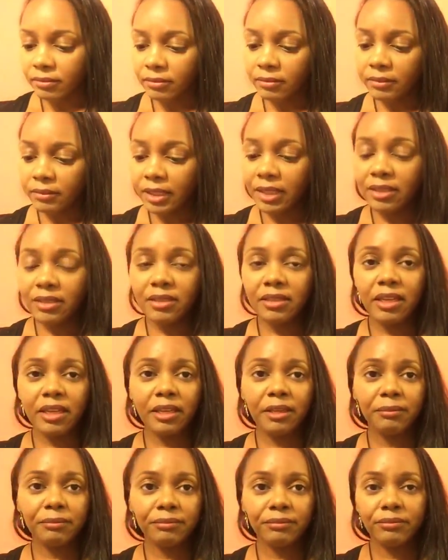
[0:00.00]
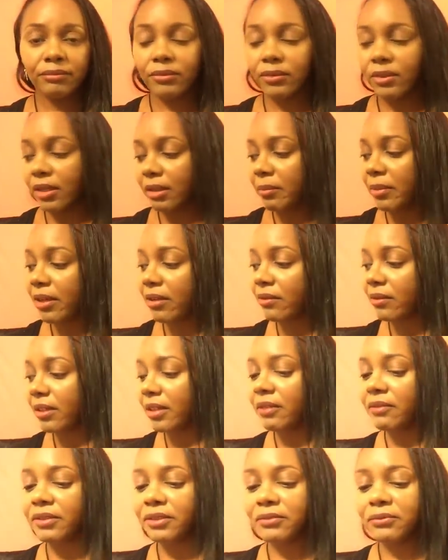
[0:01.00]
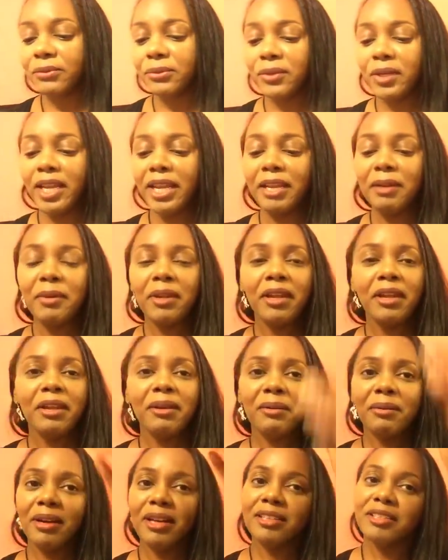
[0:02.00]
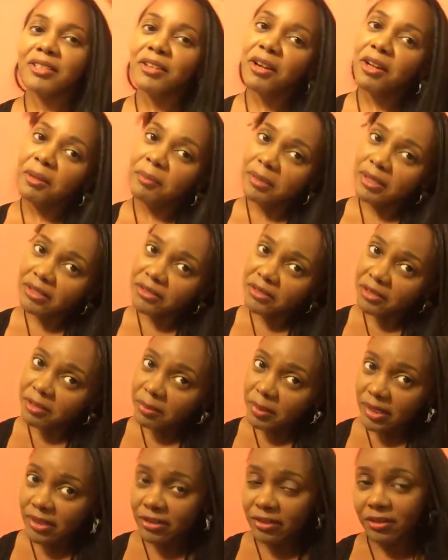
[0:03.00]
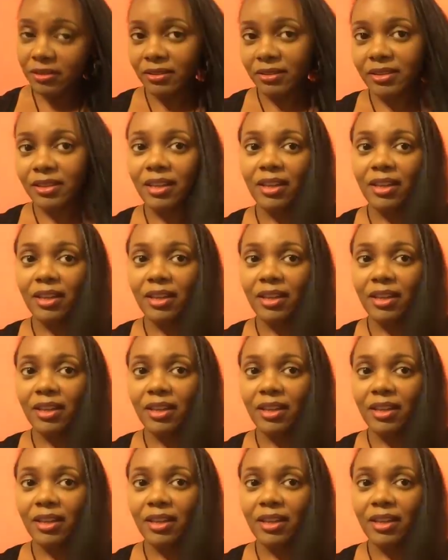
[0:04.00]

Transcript: his name, well, I'm not going to give his full name, but I just call him Mr. Spencer.